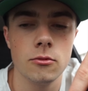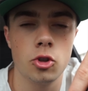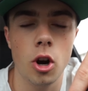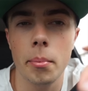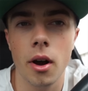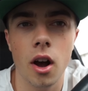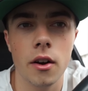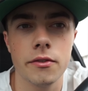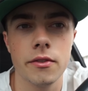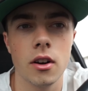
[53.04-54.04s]
drop
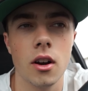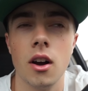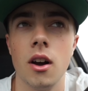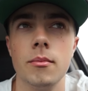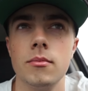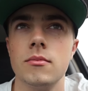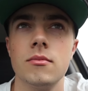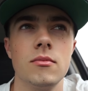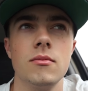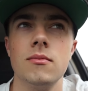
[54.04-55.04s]
off
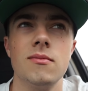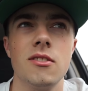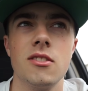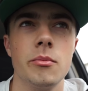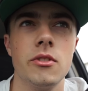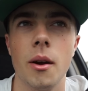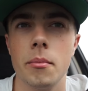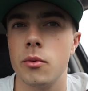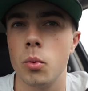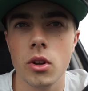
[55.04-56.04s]
some
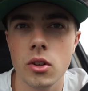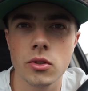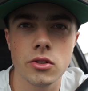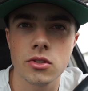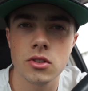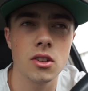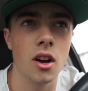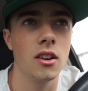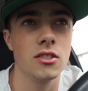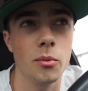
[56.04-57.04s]
type of wheels
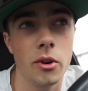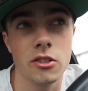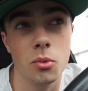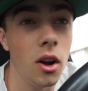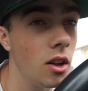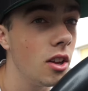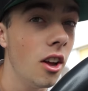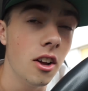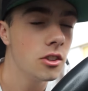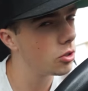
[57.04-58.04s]
somewhere as well,
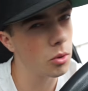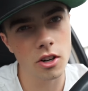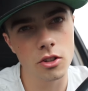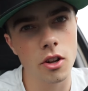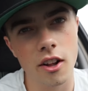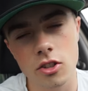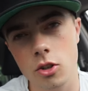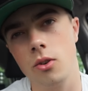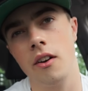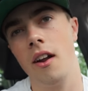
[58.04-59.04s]
so we're gonna do that
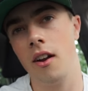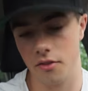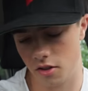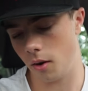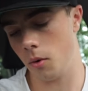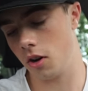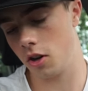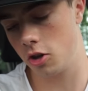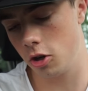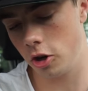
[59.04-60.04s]
too. And then after that we're
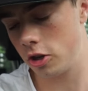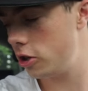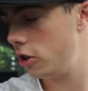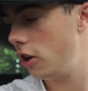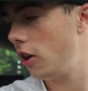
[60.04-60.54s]
gonna cook